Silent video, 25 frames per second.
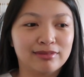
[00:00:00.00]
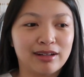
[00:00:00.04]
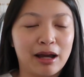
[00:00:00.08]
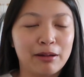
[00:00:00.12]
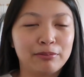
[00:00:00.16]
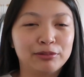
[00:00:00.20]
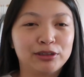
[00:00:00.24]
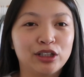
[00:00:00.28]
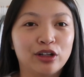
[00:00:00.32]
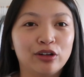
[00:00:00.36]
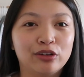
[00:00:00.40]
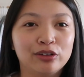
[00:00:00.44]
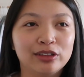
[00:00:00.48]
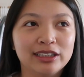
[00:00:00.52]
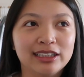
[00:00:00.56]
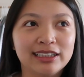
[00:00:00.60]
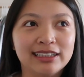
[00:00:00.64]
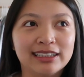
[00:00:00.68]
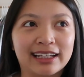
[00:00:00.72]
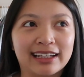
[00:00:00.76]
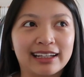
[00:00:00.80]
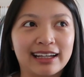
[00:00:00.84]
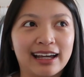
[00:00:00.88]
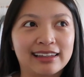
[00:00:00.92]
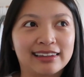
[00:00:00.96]
I'm totally
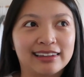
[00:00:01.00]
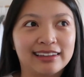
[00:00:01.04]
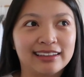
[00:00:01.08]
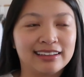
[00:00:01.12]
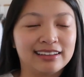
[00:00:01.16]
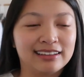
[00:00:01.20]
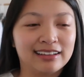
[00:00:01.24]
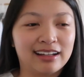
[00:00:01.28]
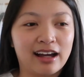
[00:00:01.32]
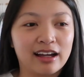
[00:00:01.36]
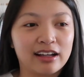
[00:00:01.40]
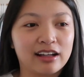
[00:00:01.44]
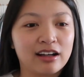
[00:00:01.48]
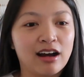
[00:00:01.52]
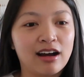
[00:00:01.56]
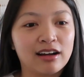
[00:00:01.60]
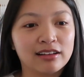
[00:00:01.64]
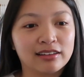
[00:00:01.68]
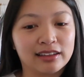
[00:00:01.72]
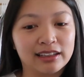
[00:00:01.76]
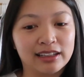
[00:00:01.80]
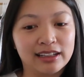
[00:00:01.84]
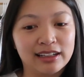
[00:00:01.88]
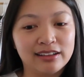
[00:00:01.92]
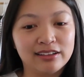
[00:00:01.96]
like I caught the